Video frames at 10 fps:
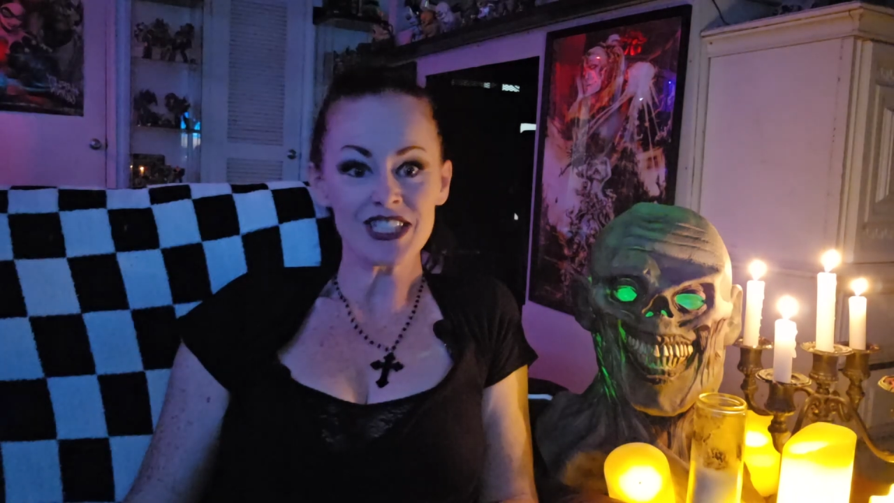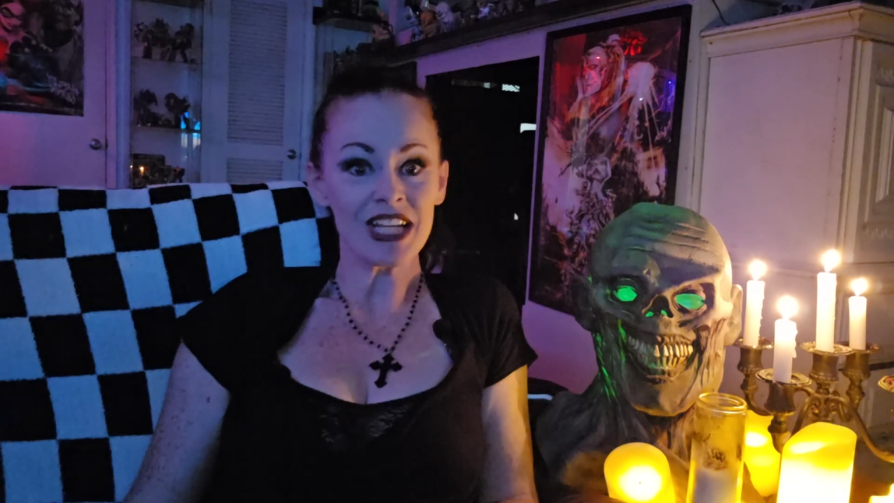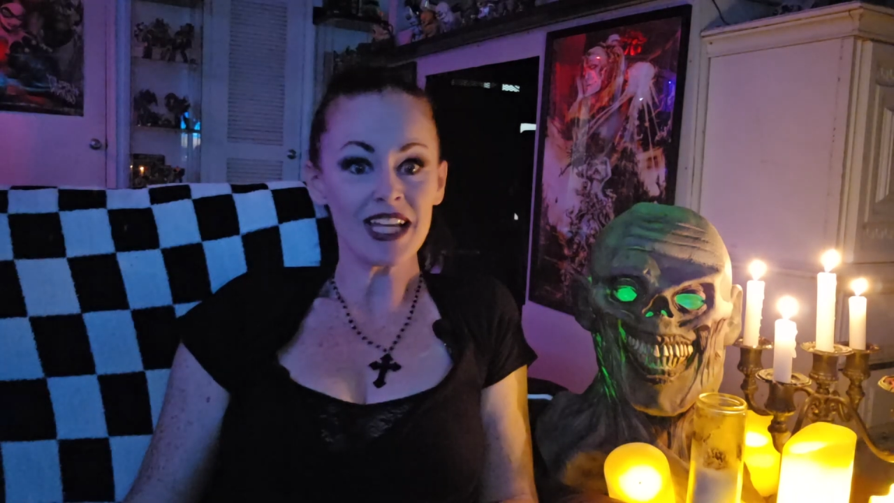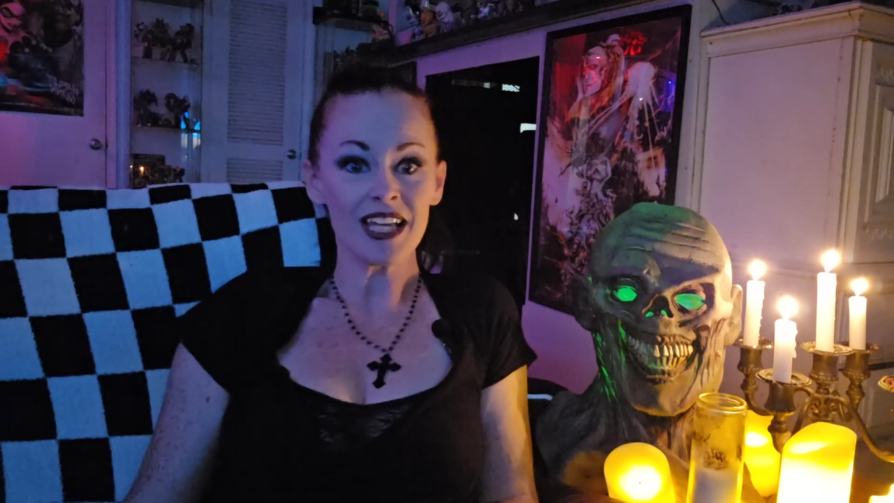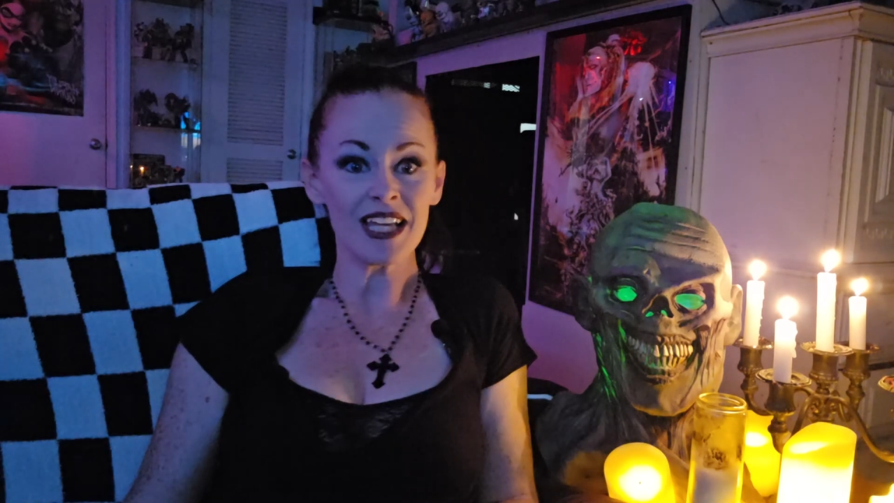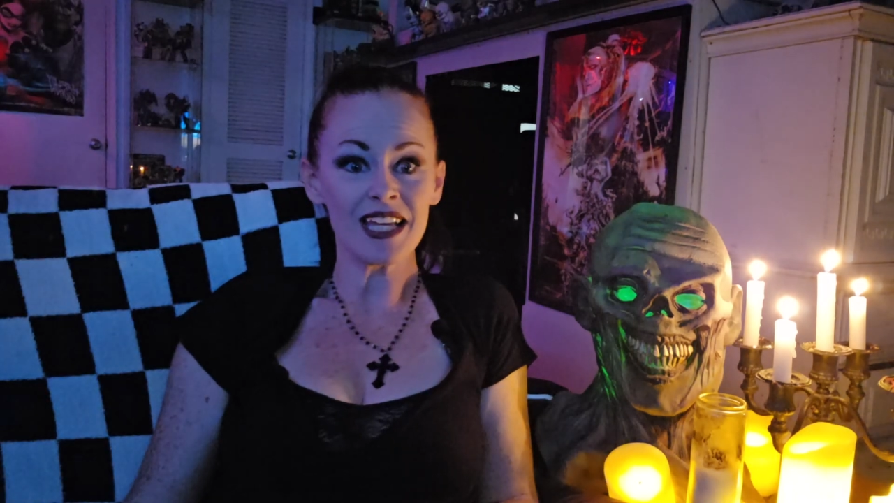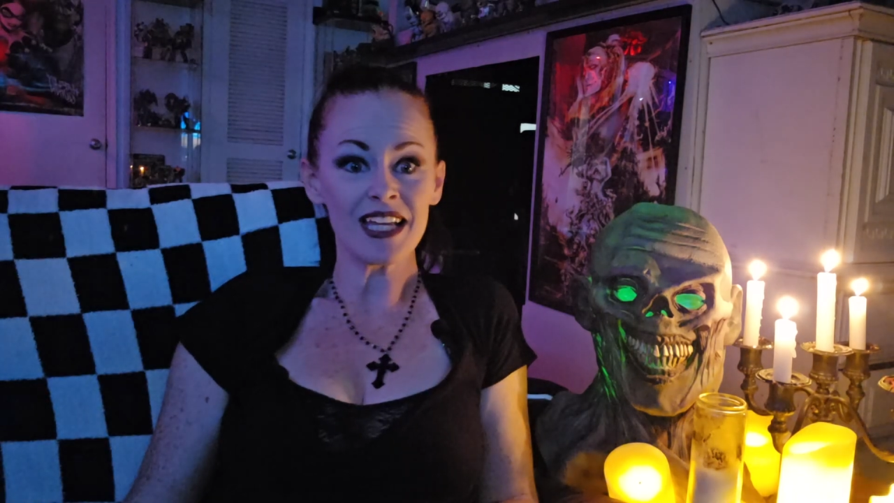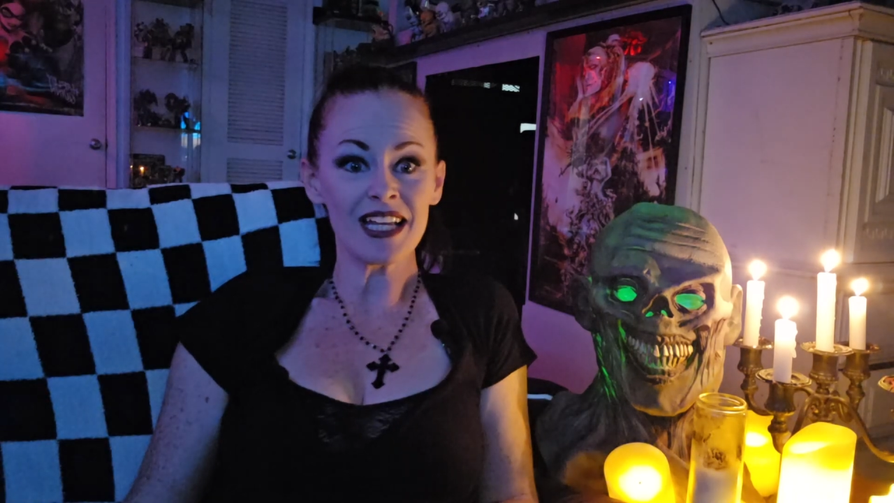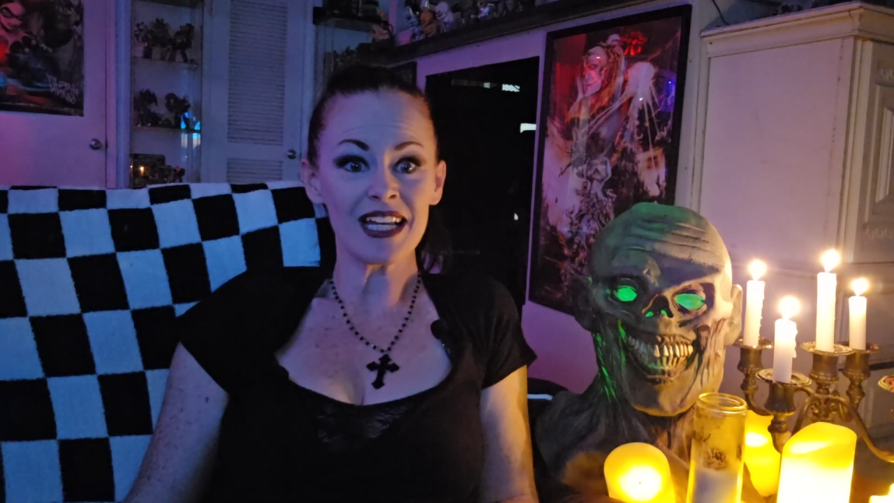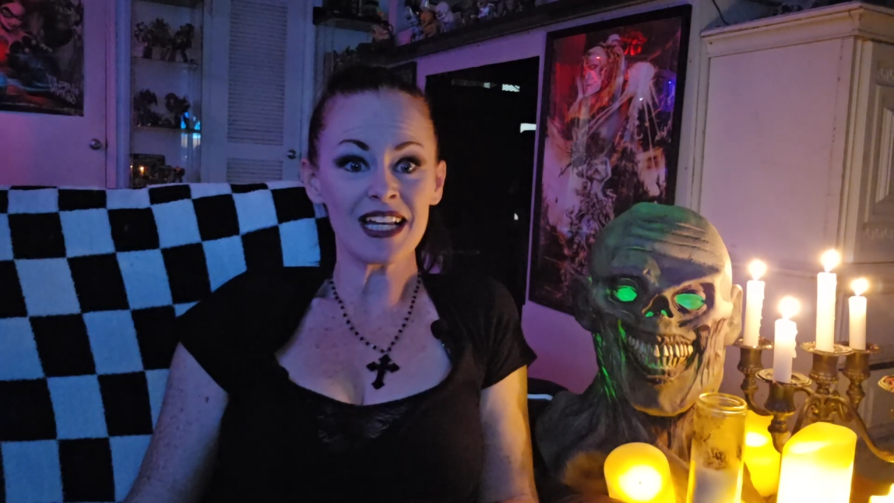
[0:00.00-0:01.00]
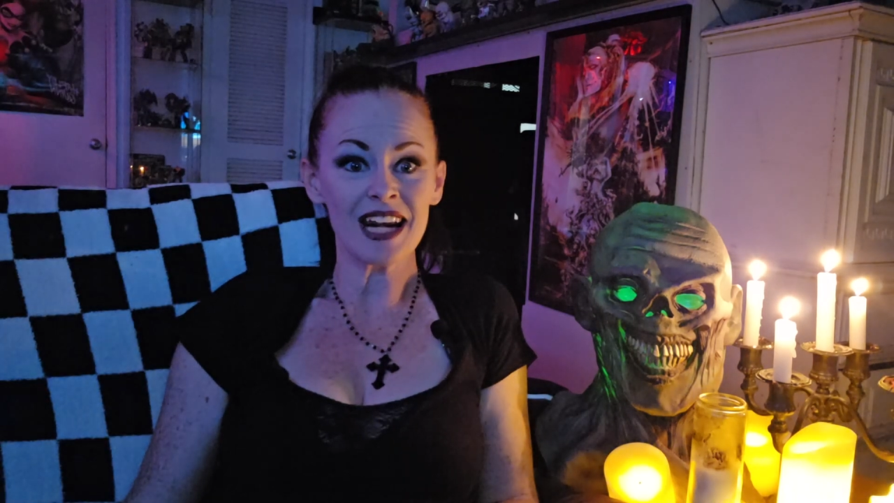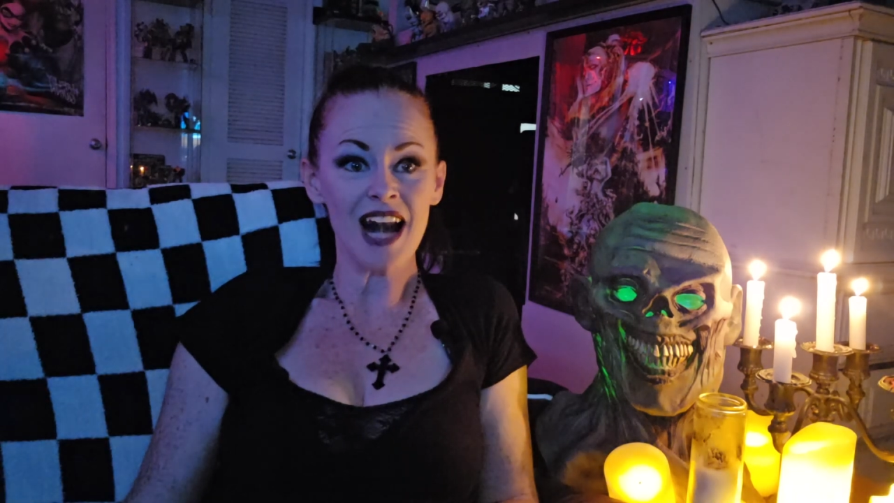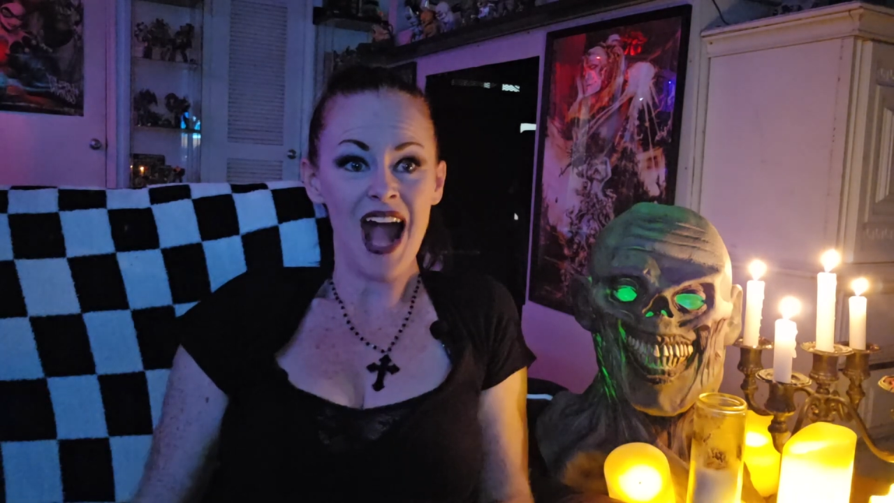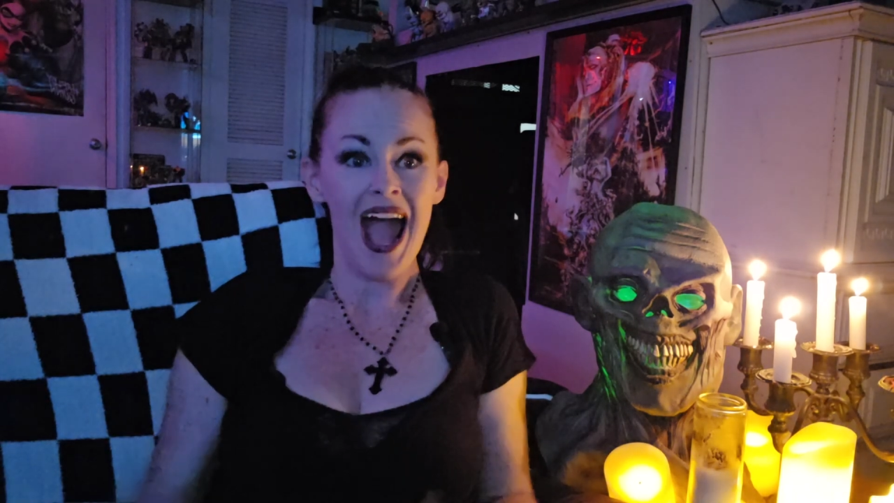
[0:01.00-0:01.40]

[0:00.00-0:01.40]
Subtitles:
trailer.